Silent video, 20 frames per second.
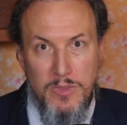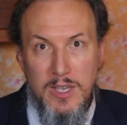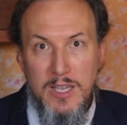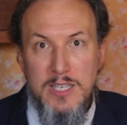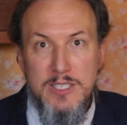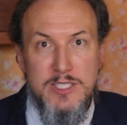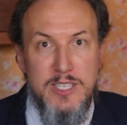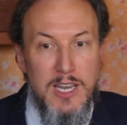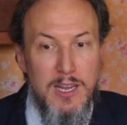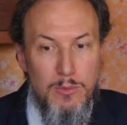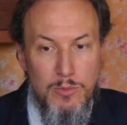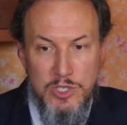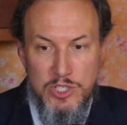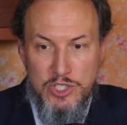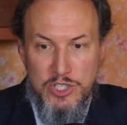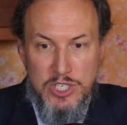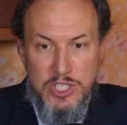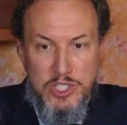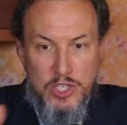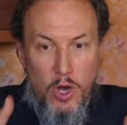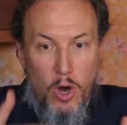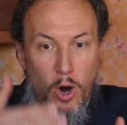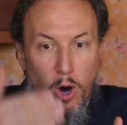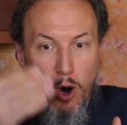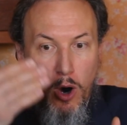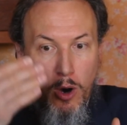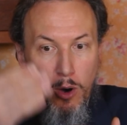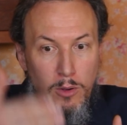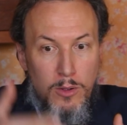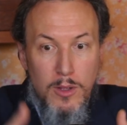he said it was just
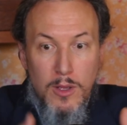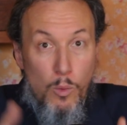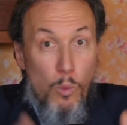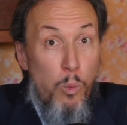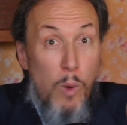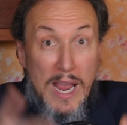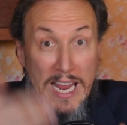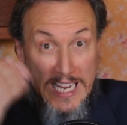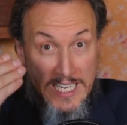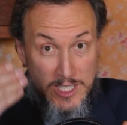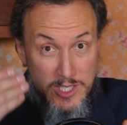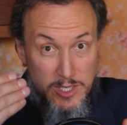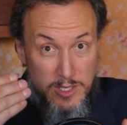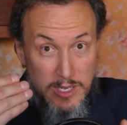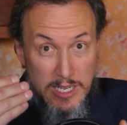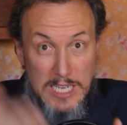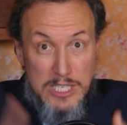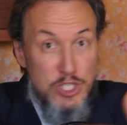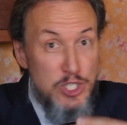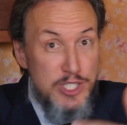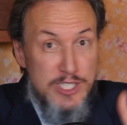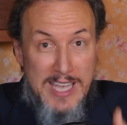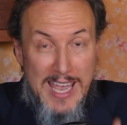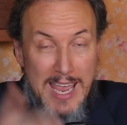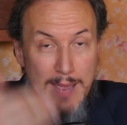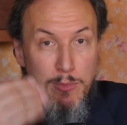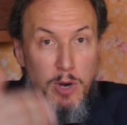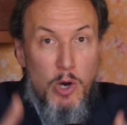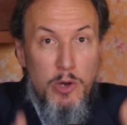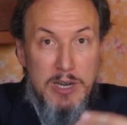all white. Like it just
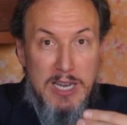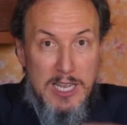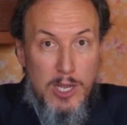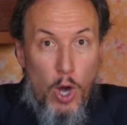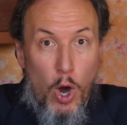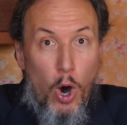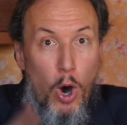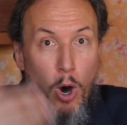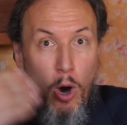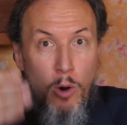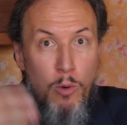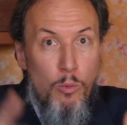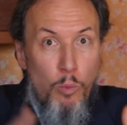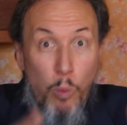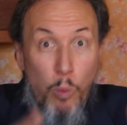came out like all